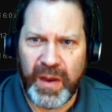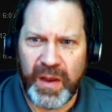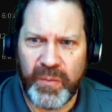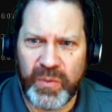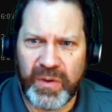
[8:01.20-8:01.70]

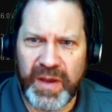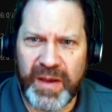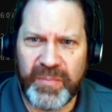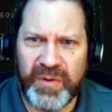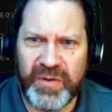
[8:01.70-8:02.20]
And what will
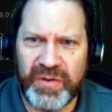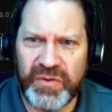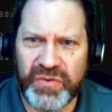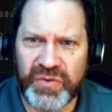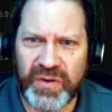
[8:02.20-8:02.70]
happen
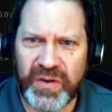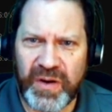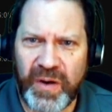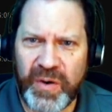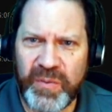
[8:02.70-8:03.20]
is
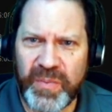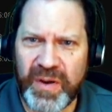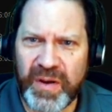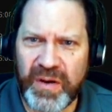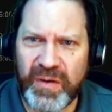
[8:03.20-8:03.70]
our
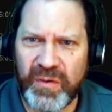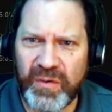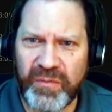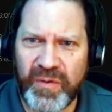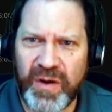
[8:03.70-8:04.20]
inbound
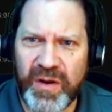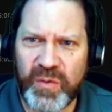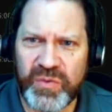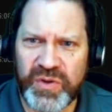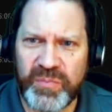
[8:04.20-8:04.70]
file
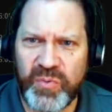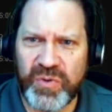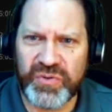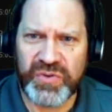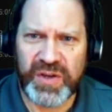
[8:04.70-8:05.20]
was imported
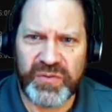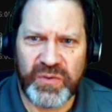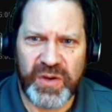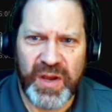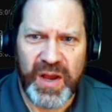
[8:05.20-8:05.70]
successfully.